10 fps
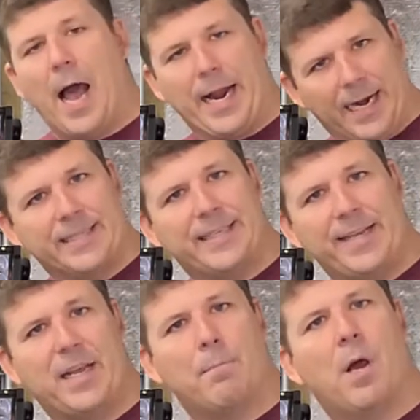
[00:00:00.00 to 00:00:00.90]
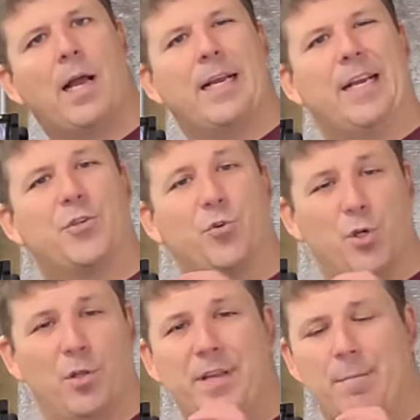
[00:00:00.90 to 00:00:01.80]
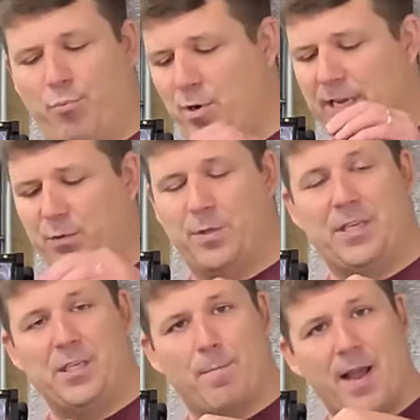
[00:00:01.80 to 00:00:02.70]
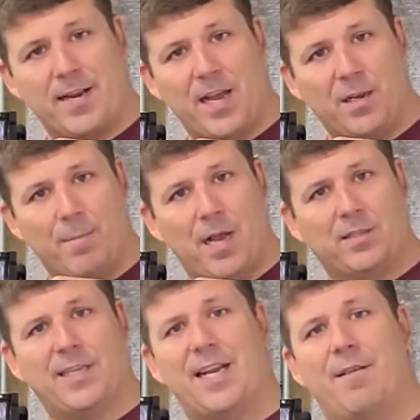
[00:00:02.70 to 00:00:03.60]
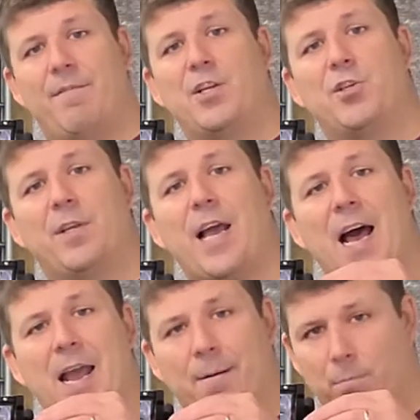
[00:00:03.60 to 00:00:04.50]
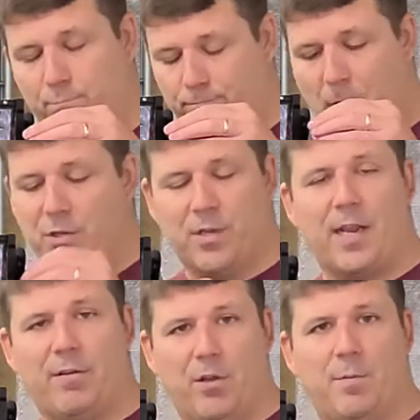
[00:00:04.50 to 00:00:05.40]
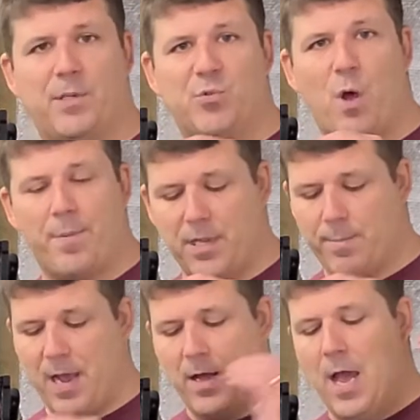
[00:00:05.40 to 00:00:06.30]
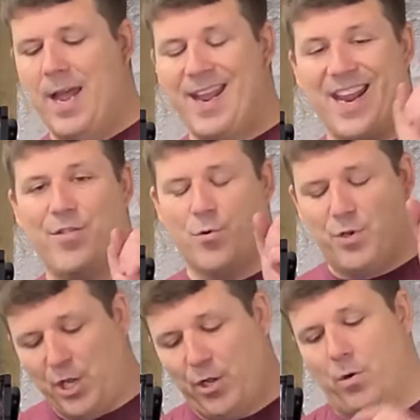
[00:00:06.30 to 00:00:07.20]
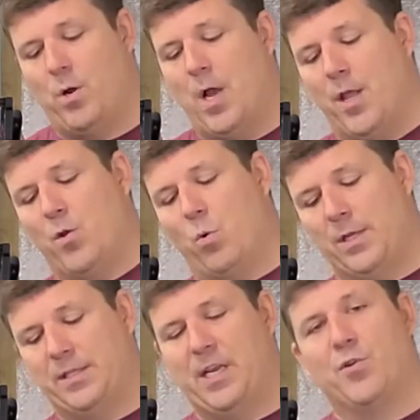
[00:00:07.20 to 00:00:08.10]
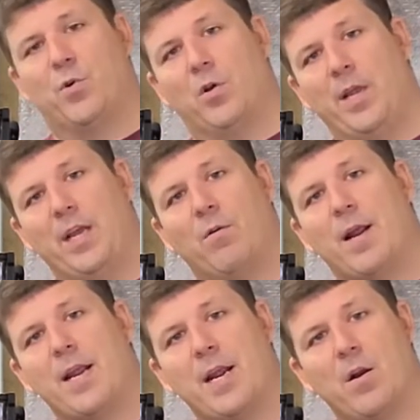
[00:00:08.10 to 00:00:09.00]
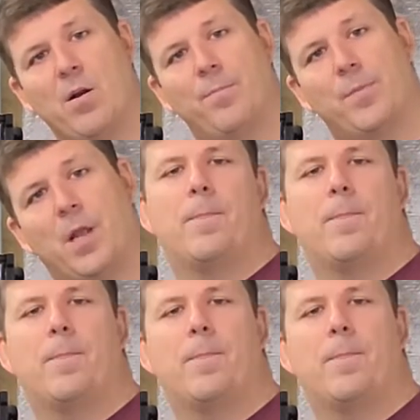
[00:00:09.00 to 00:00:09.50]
I gotta say that I'm not truly impressed with these magnetic mounts, and eventually I am most likely going to be swapping them out either to the ones that drill in right here,